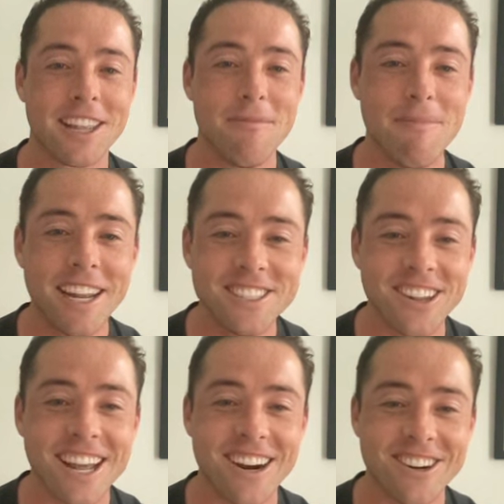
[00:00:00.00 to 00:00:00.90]
The
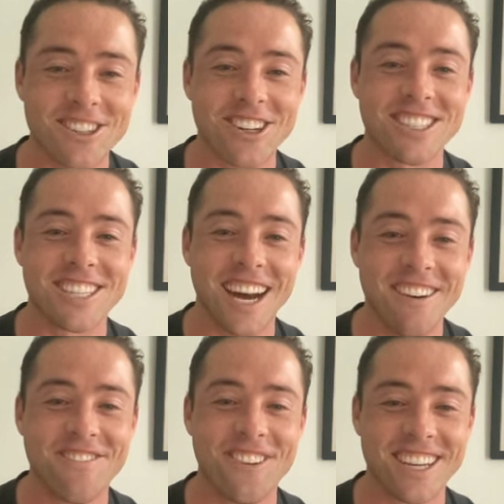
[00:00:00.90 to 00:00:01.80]
mental errors are
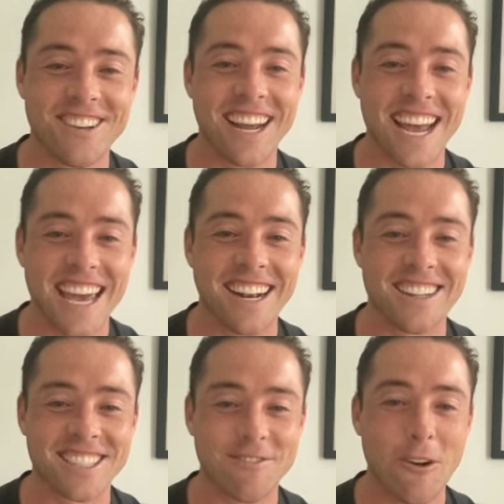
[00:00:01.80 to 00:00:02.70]
tough for you to handle
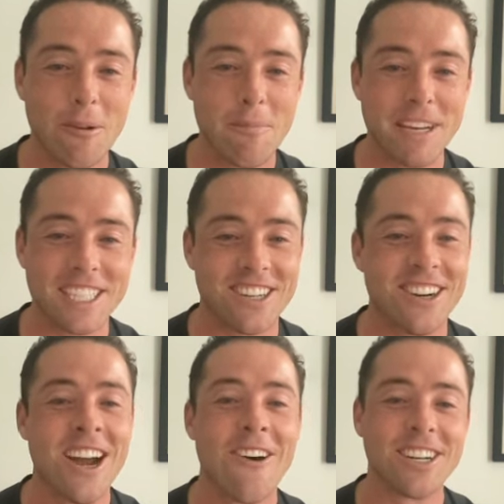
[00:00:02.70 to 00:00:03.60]
as a former
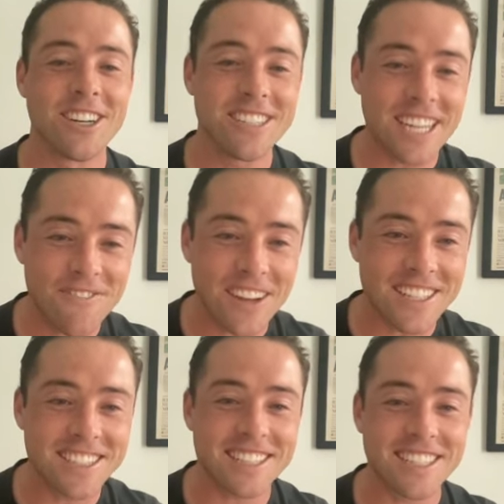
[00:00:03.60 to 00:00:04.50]
pitcher when your
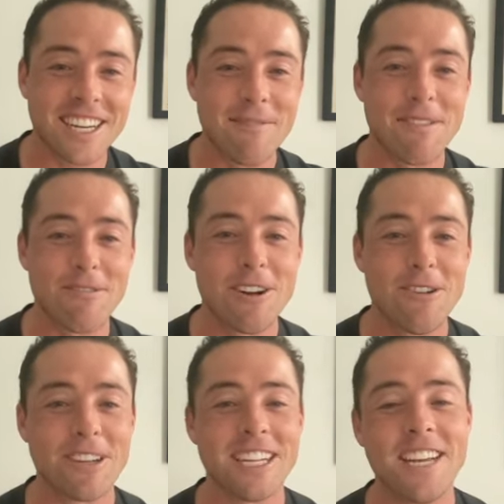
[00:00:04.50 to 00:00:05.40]
defense doesn't come
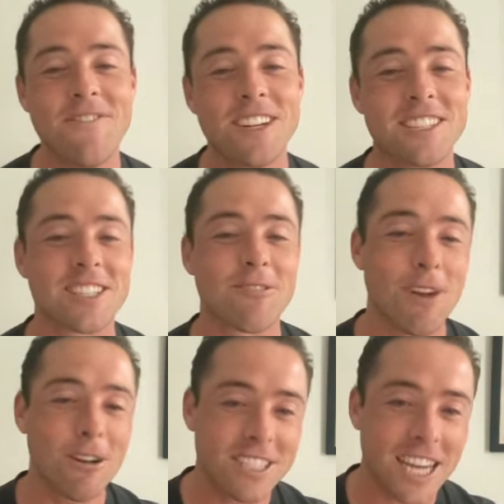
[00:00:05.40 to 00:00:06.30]
through, when the defense doesn't
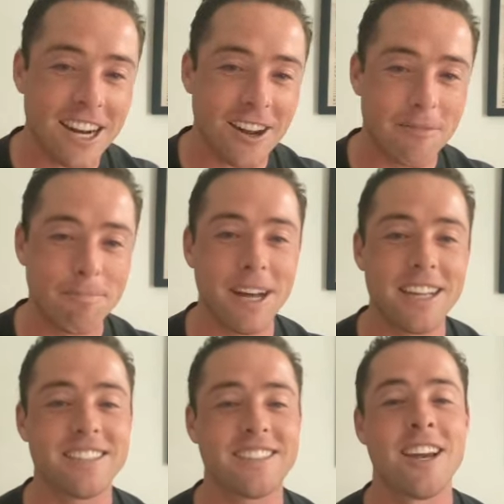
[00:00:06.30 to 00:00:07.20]
rotate on
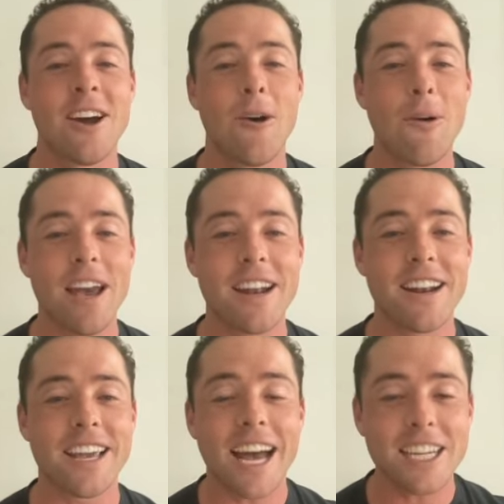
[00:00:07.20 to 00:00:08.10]
bunts,
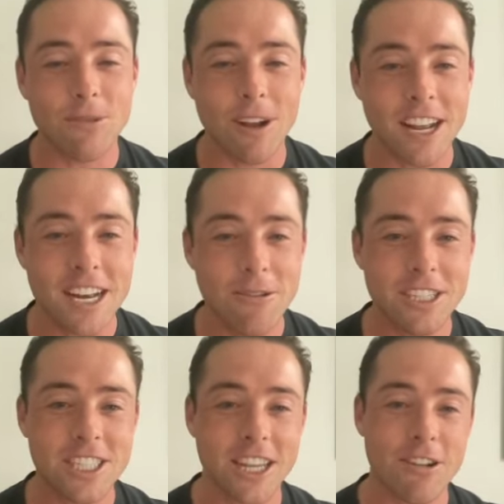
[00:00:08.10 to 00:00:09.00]
when guys run into
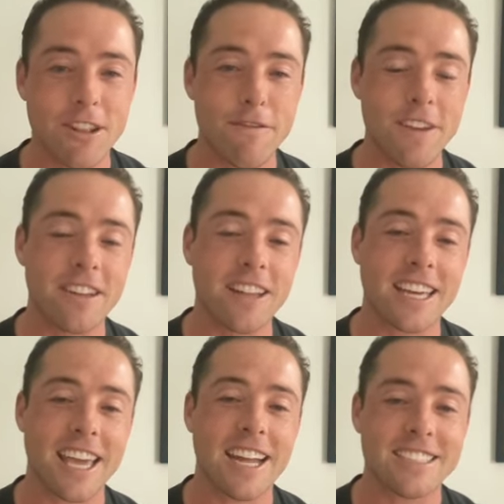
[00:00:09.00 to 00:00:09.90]
each other in the field
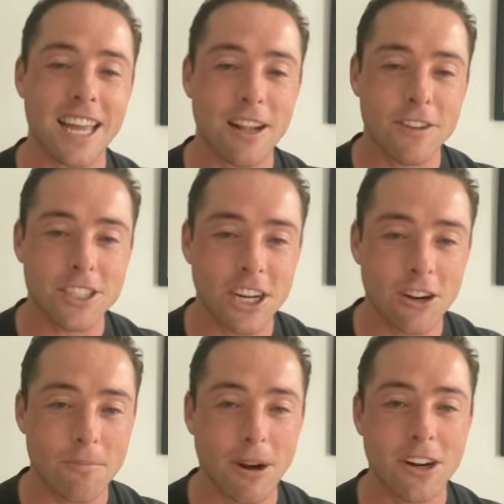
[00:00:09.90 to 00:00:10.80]
like you had Tyler
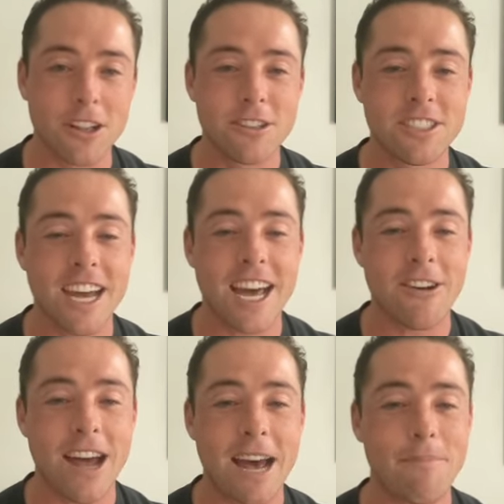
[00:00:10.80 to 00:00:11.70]
Fitzgerald, Marco
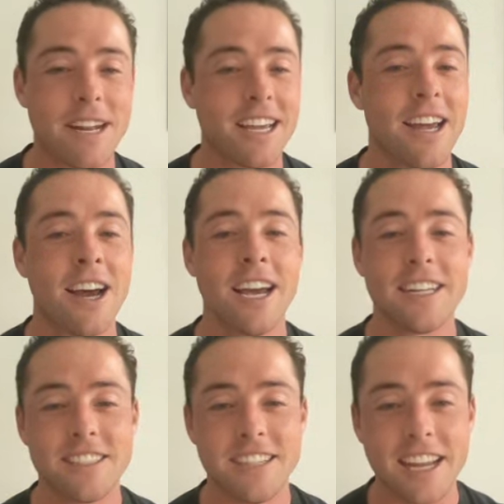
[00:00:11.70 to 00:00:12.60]
Luciano happening
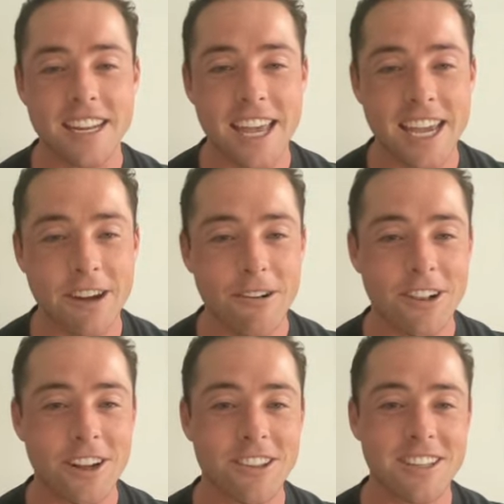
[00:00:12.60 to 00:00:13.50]
in San Diego
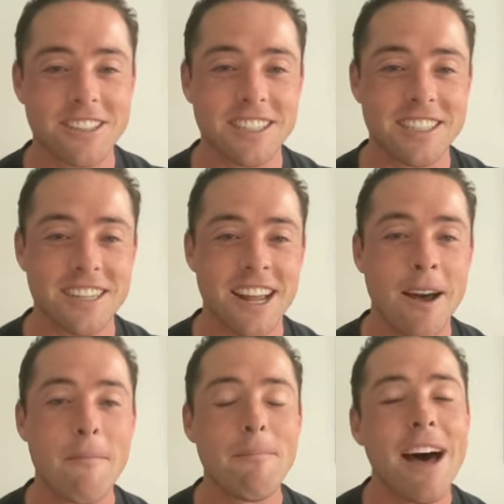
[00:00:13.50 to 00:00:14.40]
earlier this season.
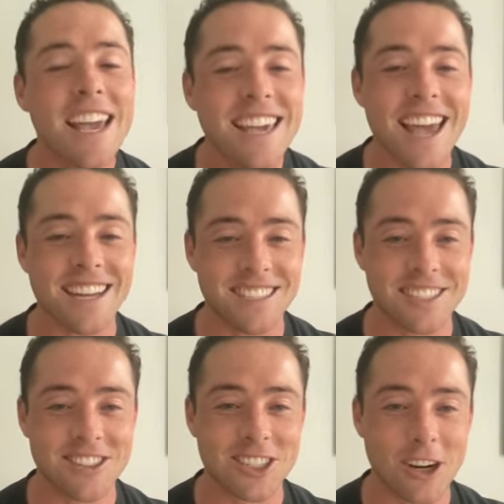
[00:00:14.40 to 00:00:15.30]
My guess
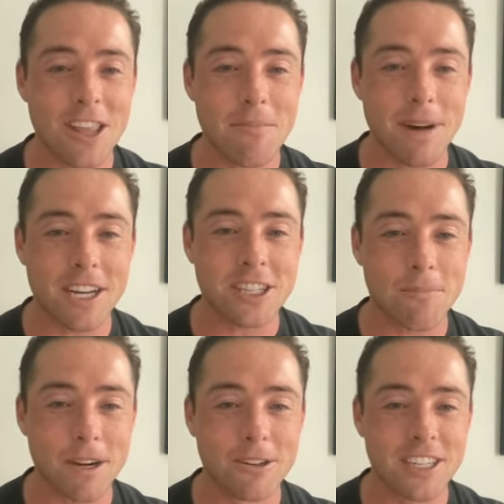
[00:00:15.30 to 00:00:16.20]
is during the Buster
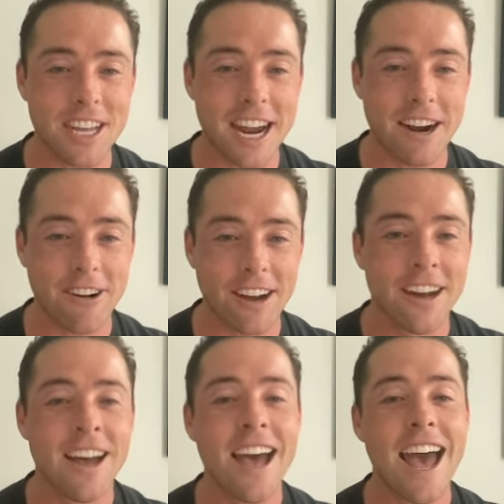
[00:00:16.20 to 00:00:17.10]
Posey era,
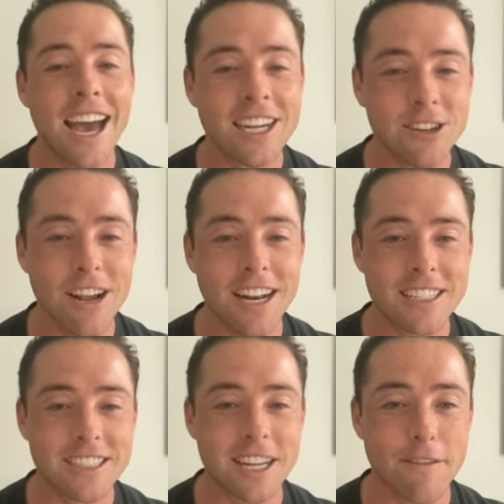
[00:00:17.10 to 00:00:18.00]
extra
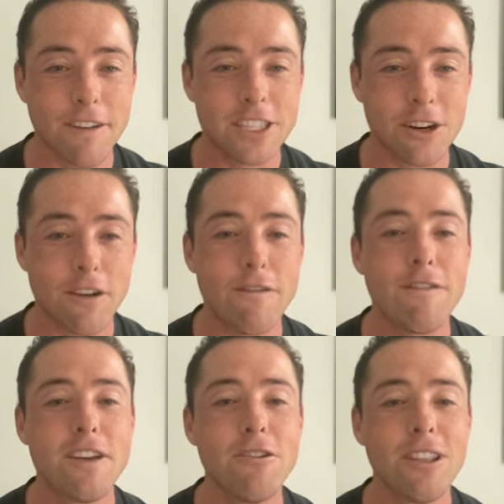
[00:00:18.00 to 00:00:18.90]
innings is going to feature a
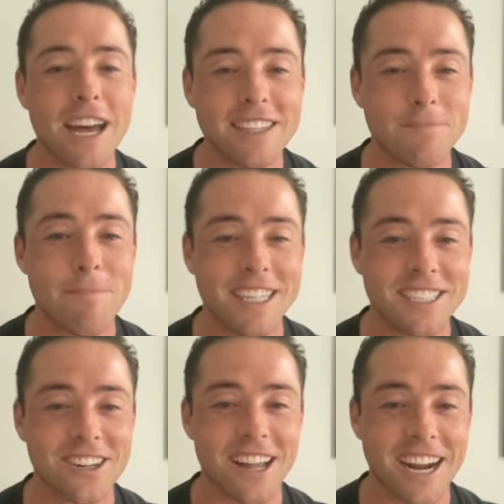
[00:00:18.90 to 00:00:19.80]
few less
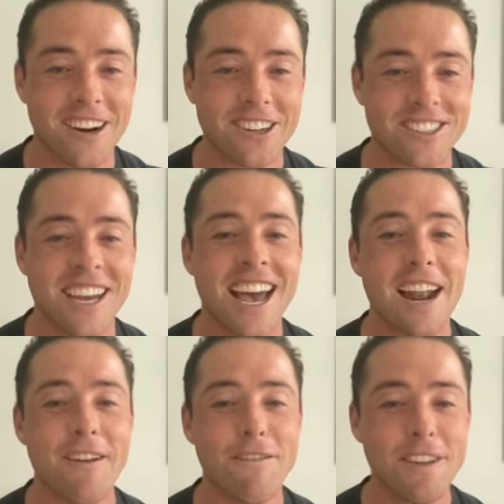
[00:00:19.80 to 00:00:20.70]
mental errors
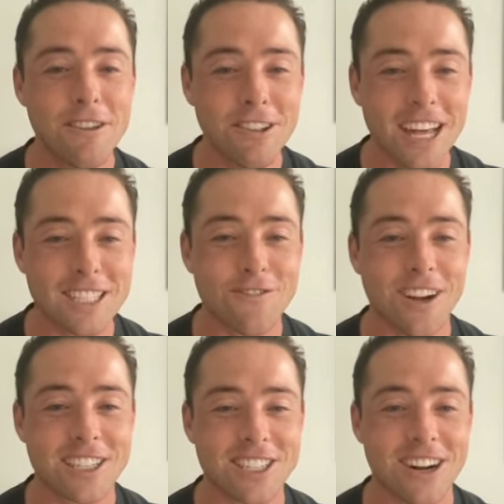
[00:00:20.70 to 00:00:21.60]
and a few less
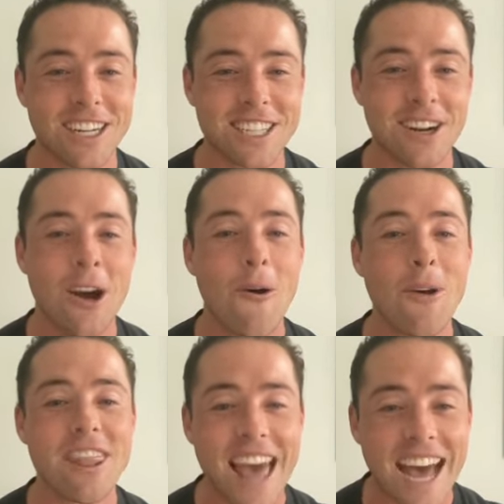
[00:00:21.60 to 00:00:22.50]
frustration
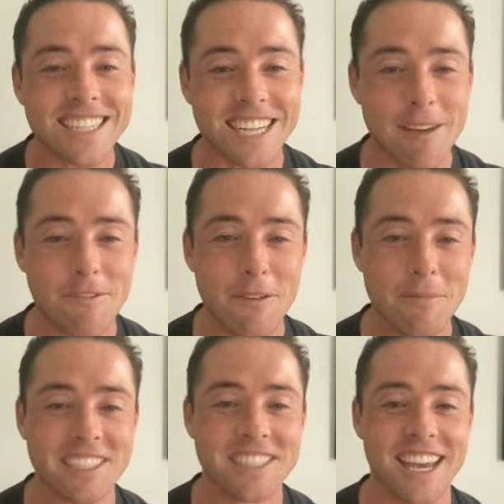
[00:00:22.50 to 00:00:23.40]
with that type of a
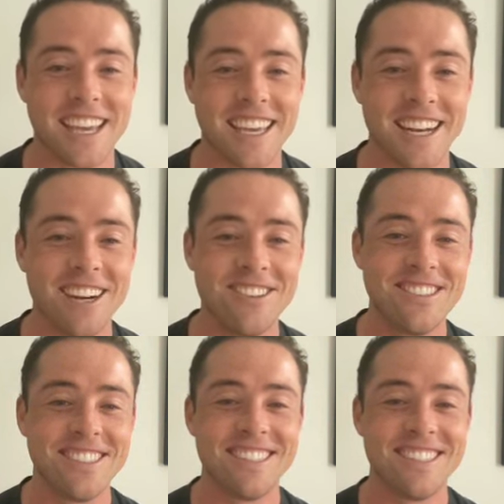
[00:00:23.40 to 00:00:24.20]
mistake, you know?